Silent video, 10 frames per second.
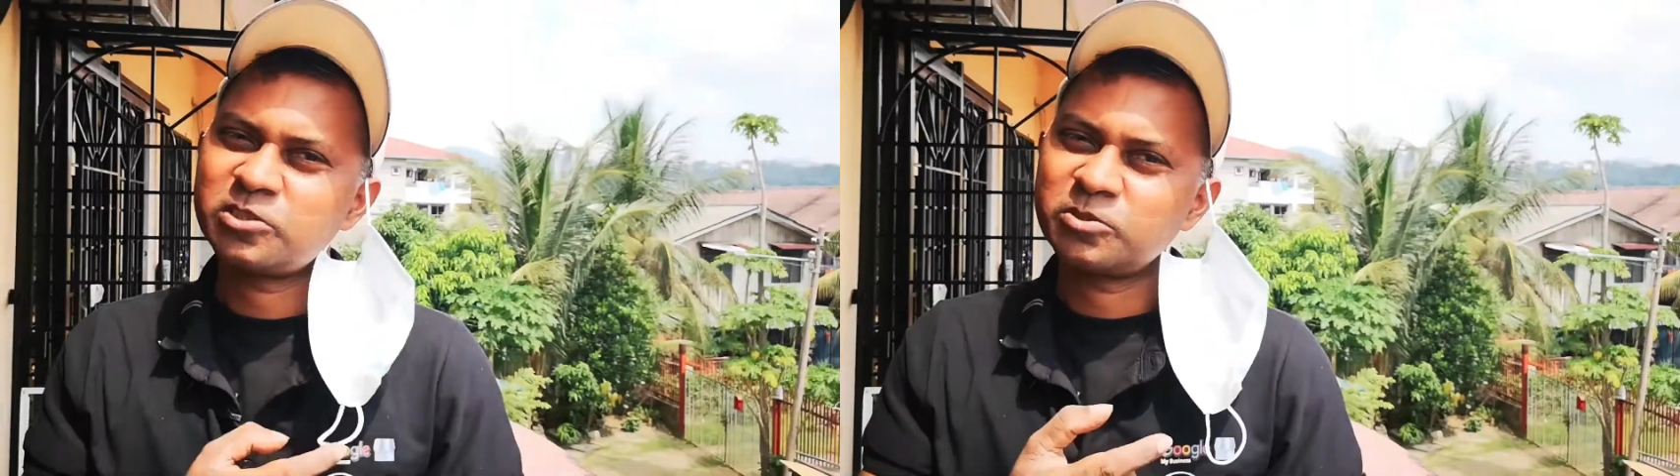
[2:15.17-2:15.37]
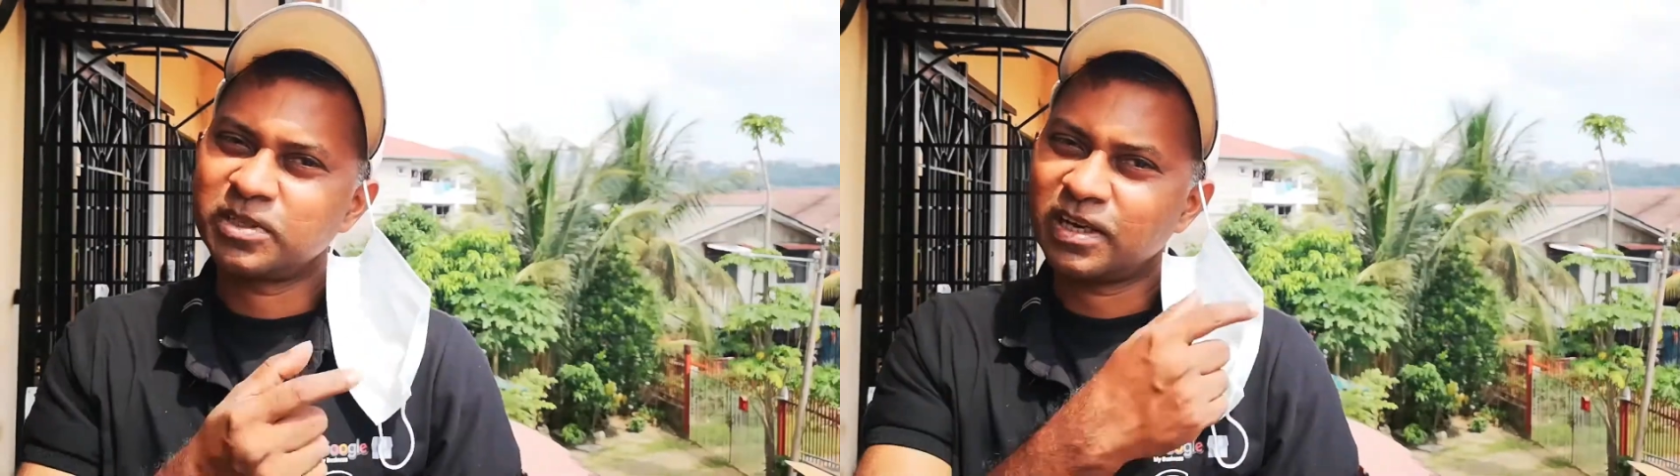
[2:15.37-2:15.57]
have
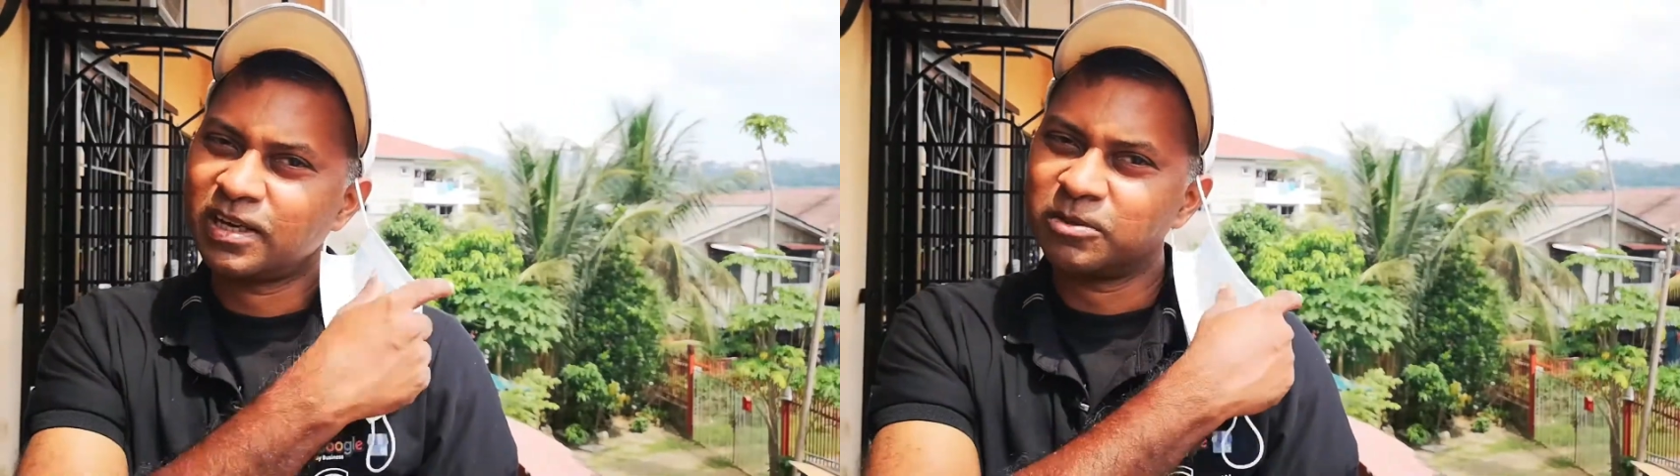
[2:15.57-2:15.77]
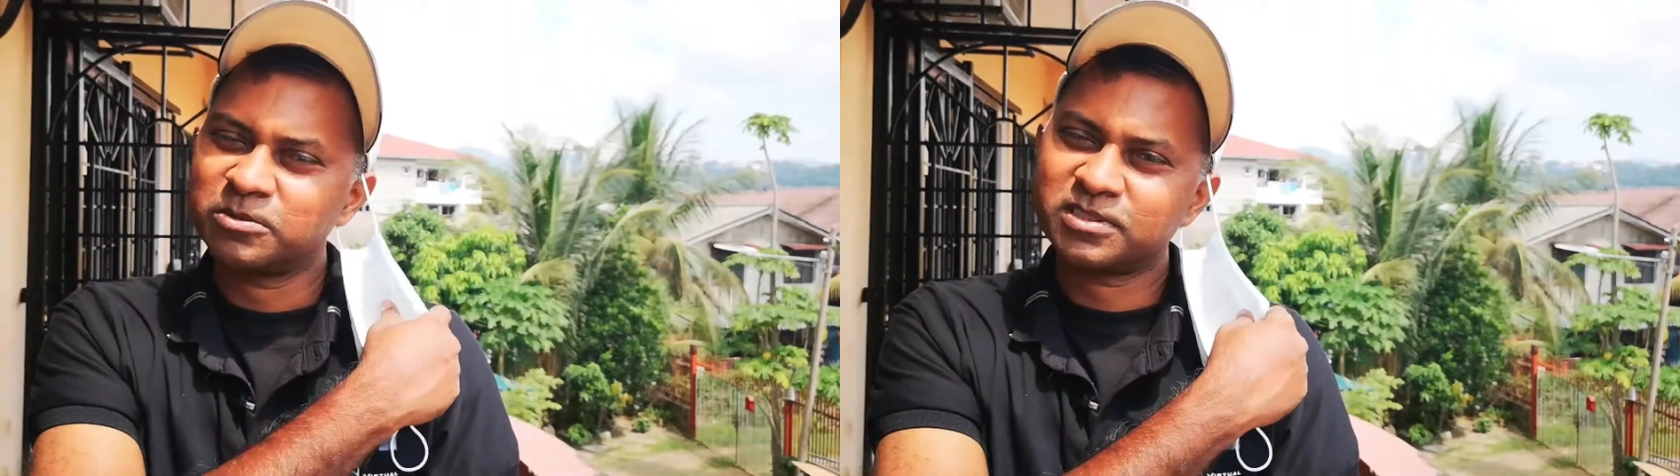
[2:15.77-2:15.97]
reached to the
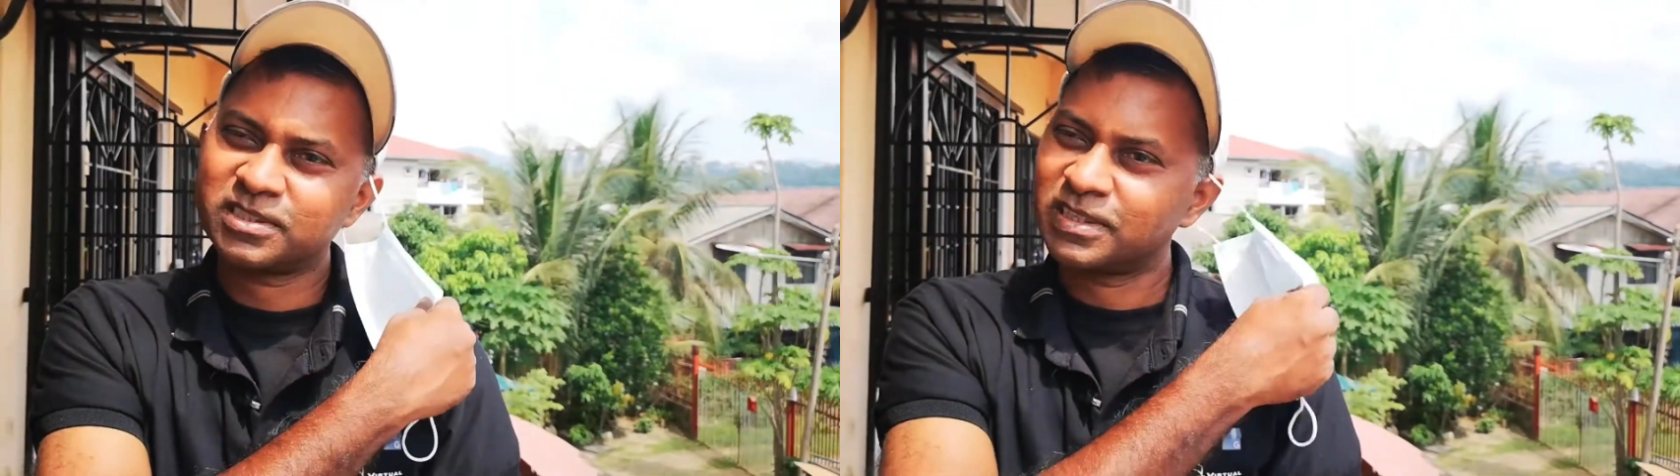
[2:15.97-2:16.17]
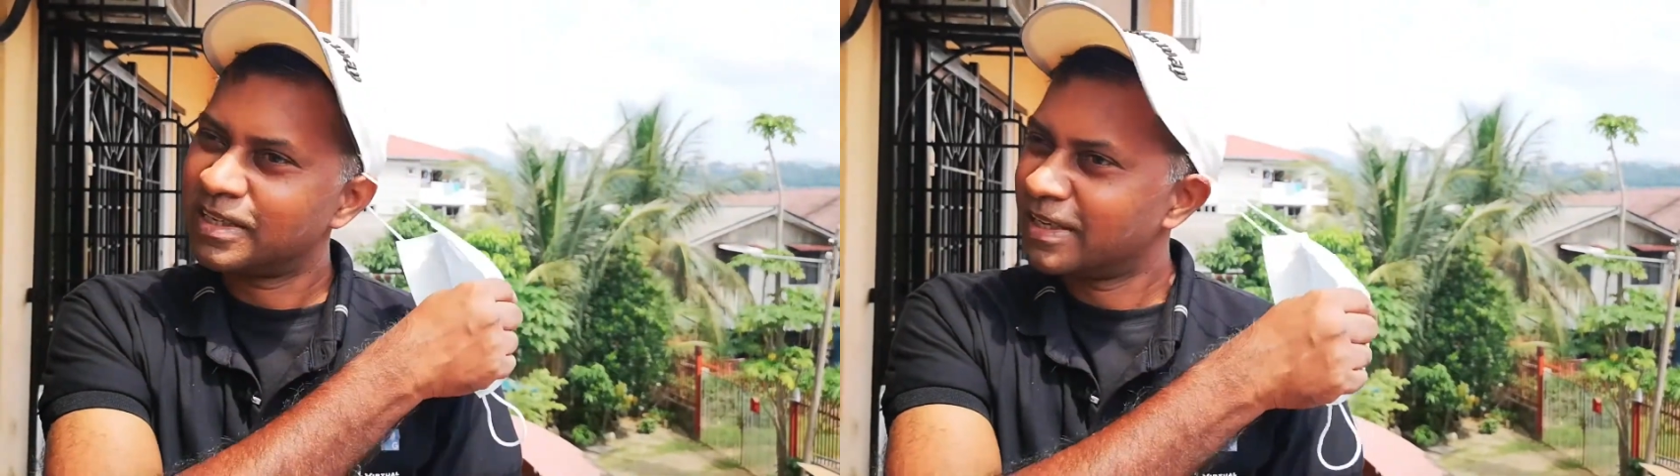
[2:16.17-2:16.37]

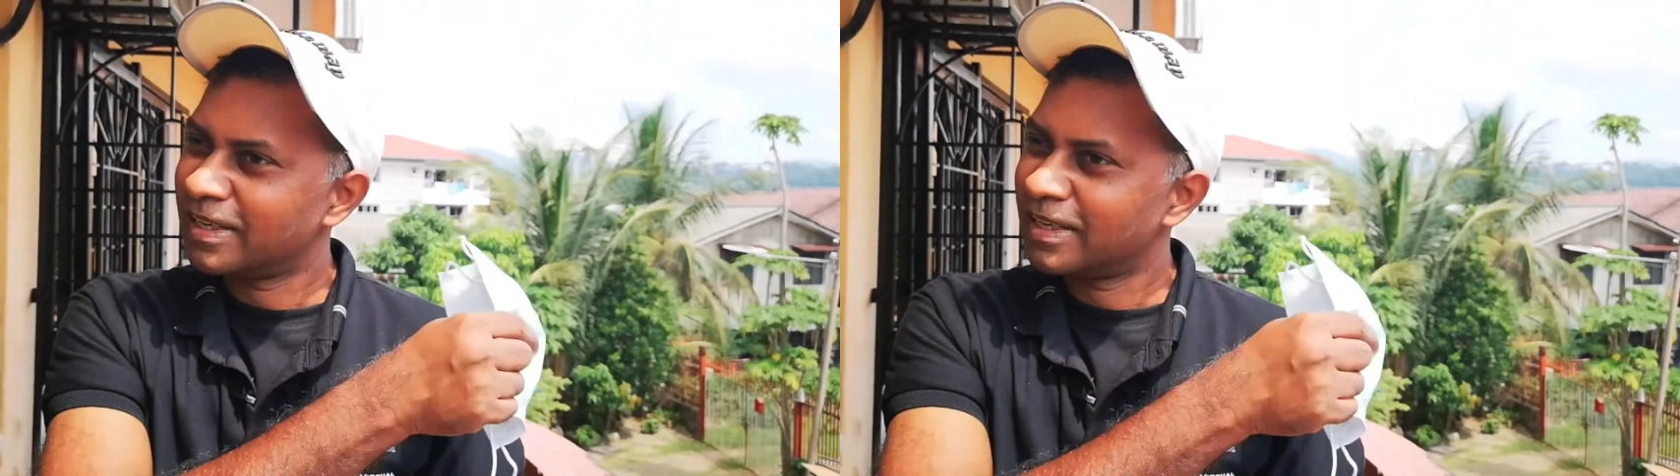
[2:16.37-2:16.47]
house,